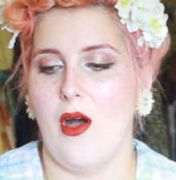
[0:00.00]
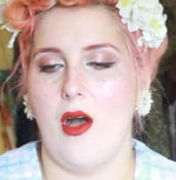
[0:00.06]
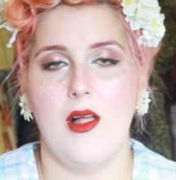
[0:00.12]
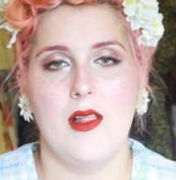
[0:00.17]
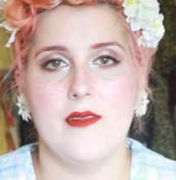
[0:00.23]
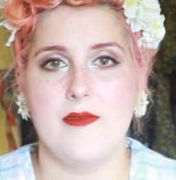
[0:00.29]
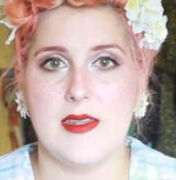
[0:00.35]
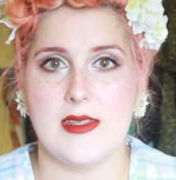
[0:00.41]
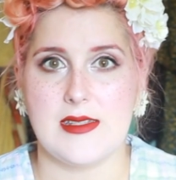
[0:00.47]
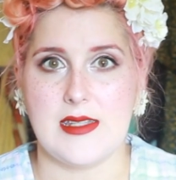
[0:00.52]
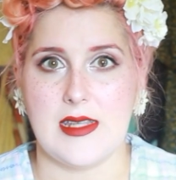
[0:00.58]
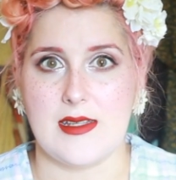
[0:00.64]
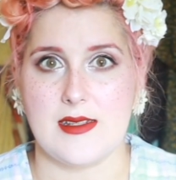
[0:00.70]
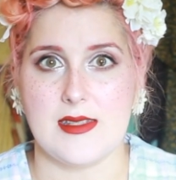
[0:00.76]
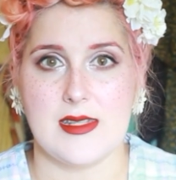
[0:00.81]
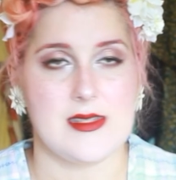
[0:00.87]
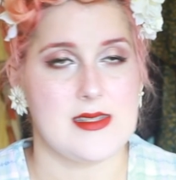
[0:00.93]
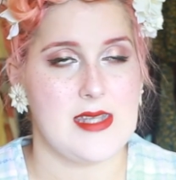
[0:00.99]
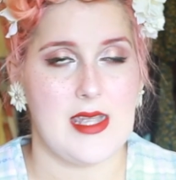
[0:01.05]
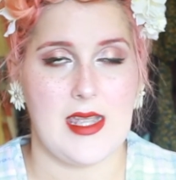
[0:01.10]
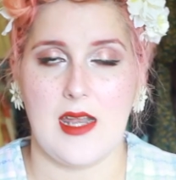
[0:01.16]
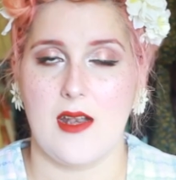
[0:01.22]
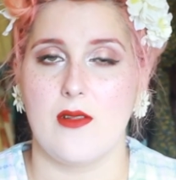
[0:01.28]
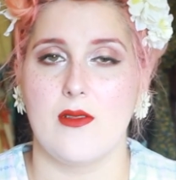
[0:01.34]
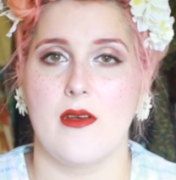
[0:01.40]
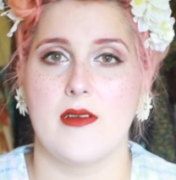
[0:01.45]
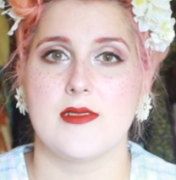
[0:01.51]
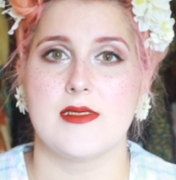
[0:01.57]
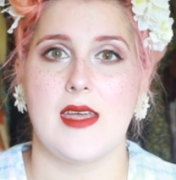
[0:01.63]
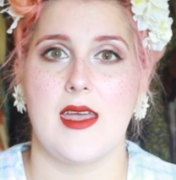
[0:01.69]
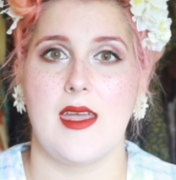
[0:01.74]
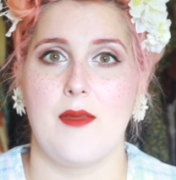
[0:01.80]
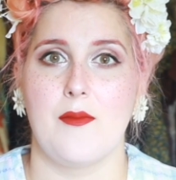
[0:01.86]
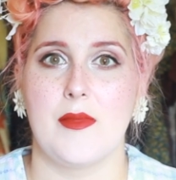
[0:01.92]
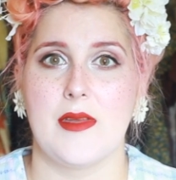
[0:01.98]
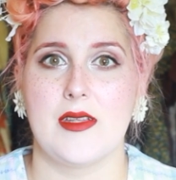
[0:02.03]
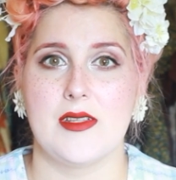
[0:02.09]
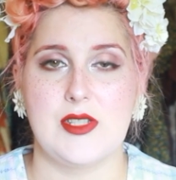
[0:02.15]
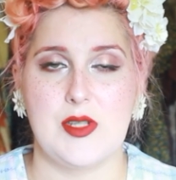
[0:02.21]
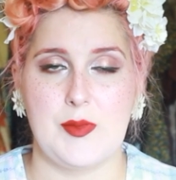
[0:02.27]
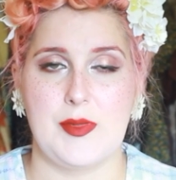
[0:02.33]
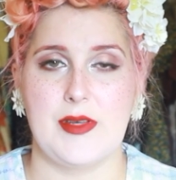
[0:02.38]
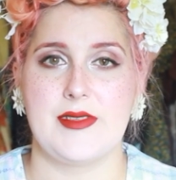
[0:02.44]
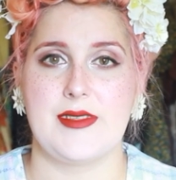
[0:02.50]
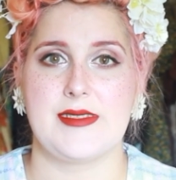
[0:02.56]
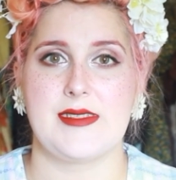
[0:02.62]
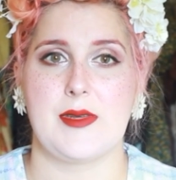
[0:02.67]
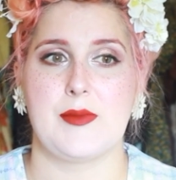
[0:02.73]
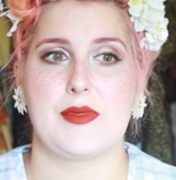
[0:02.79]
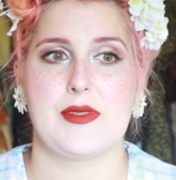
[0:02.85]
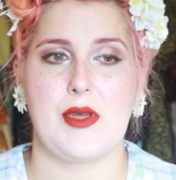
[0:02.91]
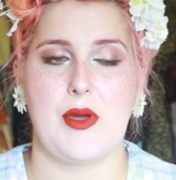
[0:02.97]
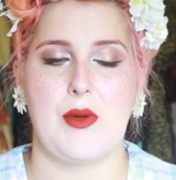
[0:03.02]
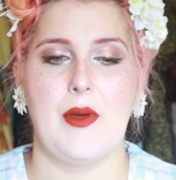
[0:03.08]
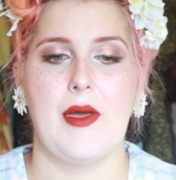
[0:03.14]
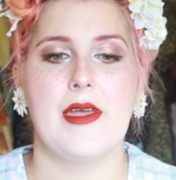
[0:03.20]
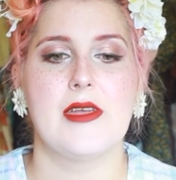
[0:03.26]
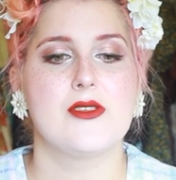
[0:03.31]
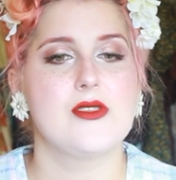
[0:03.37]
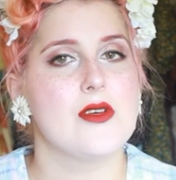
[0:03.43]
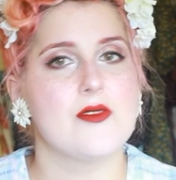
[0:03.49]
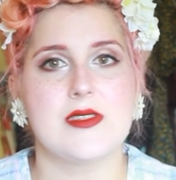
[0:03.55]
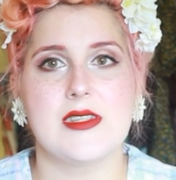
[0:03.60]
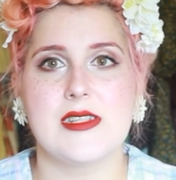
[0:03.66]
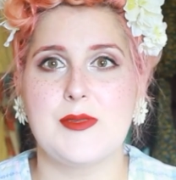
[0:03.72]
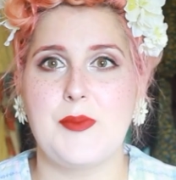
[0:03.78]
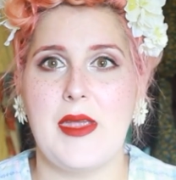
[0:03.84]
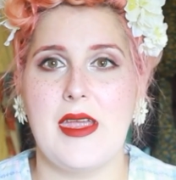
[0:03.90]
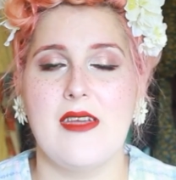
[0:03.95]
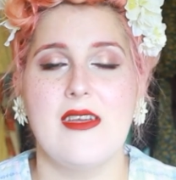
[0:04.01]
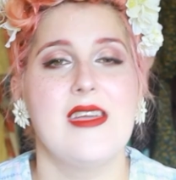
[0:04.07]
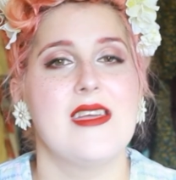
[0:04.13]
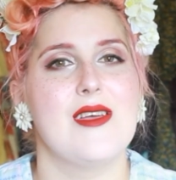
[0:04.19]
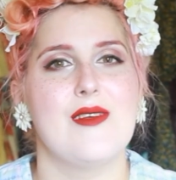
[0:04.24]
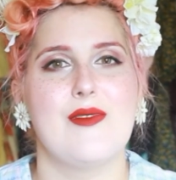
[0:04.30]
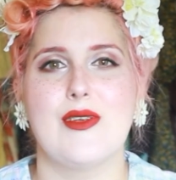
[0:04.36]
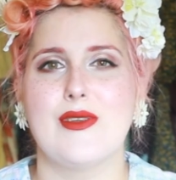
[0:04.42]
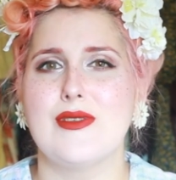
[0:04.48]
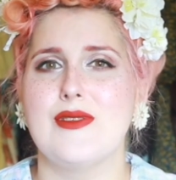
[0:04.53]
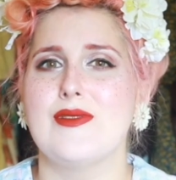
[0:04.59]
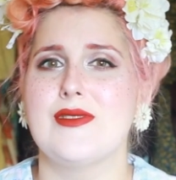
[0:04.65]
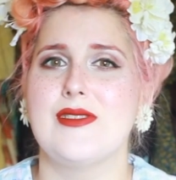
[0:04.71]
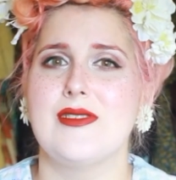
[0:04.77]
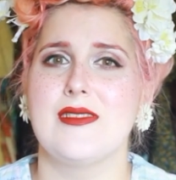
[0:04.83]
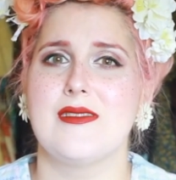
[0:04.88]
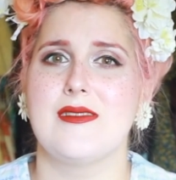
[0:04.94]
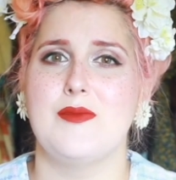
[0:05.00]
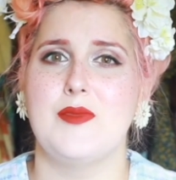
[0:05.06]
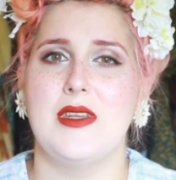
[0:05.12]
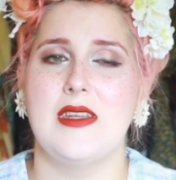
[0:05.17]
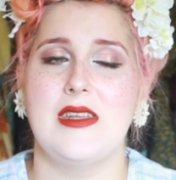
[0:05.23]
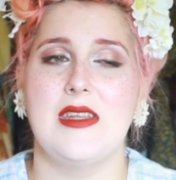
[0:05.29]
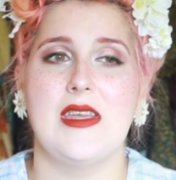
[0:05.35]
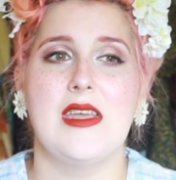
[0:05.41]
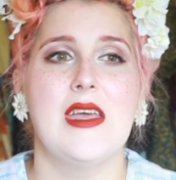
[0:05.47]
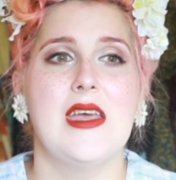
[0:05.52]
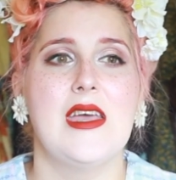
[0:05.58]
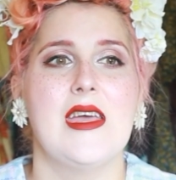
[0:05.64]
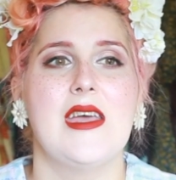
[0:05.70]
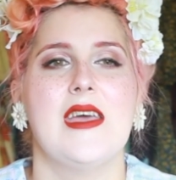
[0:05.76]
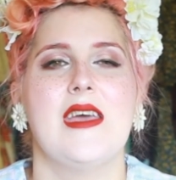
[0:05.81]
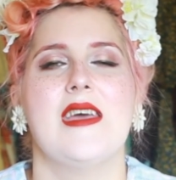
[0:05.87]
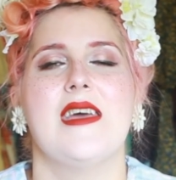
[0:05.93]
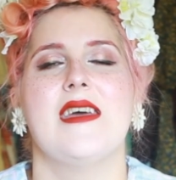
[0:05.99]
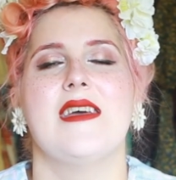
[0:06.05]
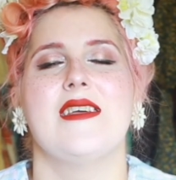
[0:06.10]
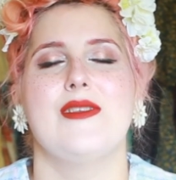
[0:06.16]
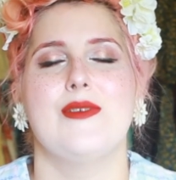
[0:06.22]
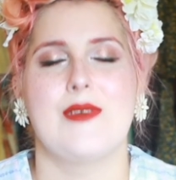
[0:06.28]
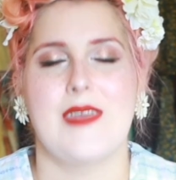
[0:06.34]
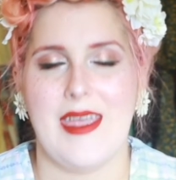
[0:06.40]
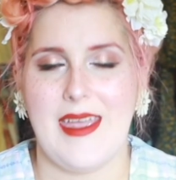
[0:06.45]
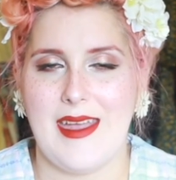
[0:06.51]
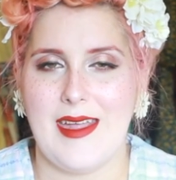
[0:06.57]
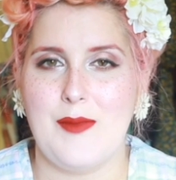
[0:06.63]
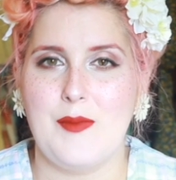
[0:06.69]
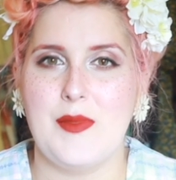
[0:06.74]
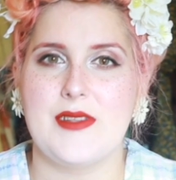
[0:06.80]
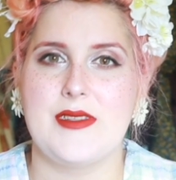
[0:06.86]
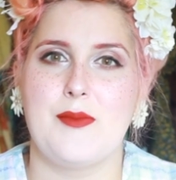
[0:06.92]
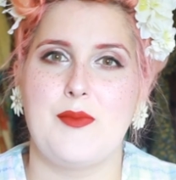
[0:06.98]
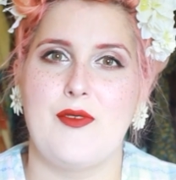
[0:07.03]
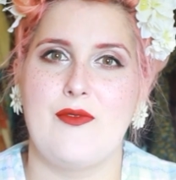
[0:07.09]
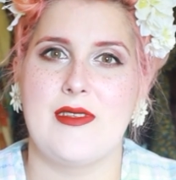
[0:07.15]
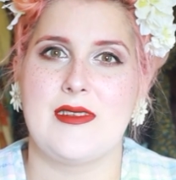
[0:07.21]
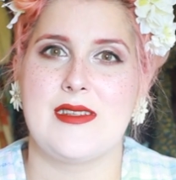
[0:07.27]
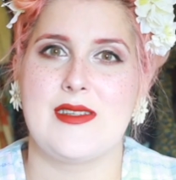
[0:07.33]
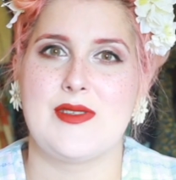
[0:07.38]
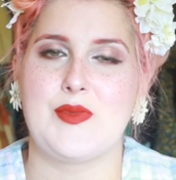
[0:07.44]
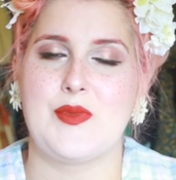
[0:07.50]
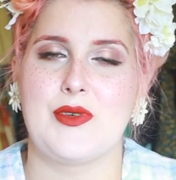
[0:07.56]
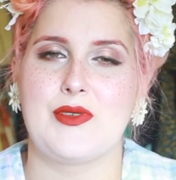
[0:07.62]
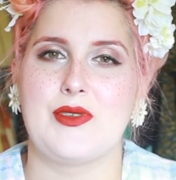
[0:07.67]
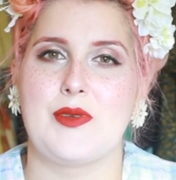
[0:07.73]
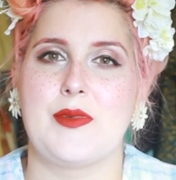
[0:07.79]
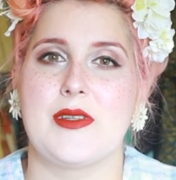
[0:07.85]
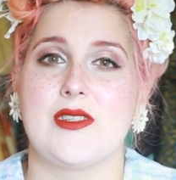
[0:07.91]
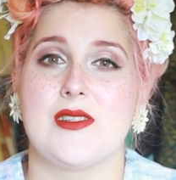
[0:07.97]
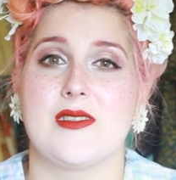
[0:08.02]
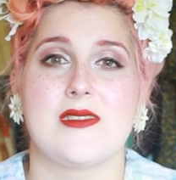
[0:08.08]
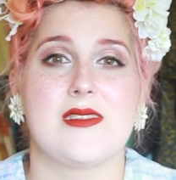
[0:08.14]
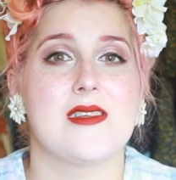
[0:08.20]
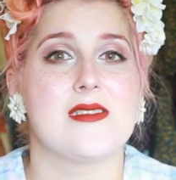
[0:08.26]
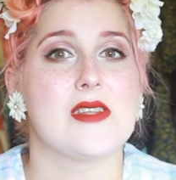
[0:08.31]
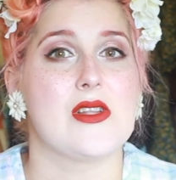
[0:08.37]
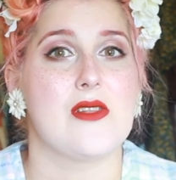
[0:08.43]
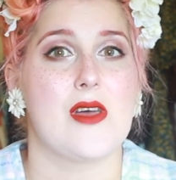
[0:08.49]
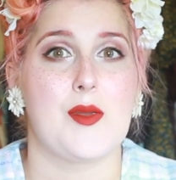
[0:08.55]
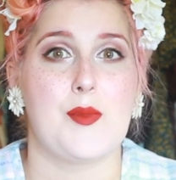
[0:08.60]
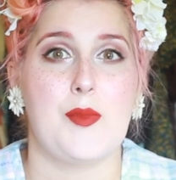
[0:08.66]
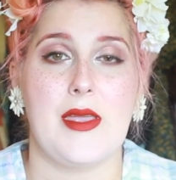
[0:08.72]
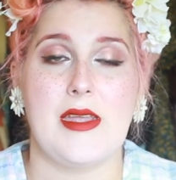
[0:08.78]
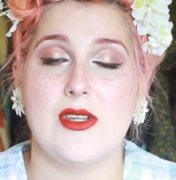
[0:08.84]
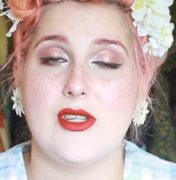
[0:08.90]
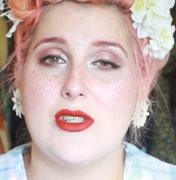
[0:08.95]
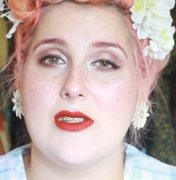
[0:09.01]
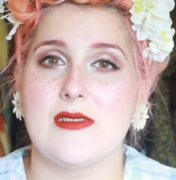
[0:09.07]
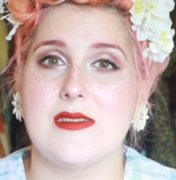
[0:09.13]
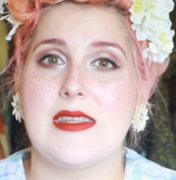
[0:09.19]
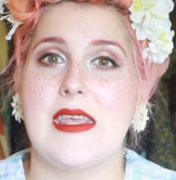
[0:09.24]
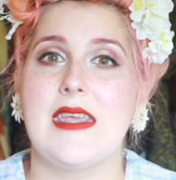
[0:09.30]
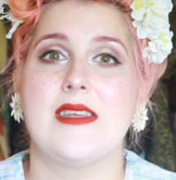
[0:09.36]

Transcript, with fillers: all of these things. It's taken a long time to build this up, so don't despair. If you're new to the community, you can build up a vintage wardrobe. It just takes a lot of patience,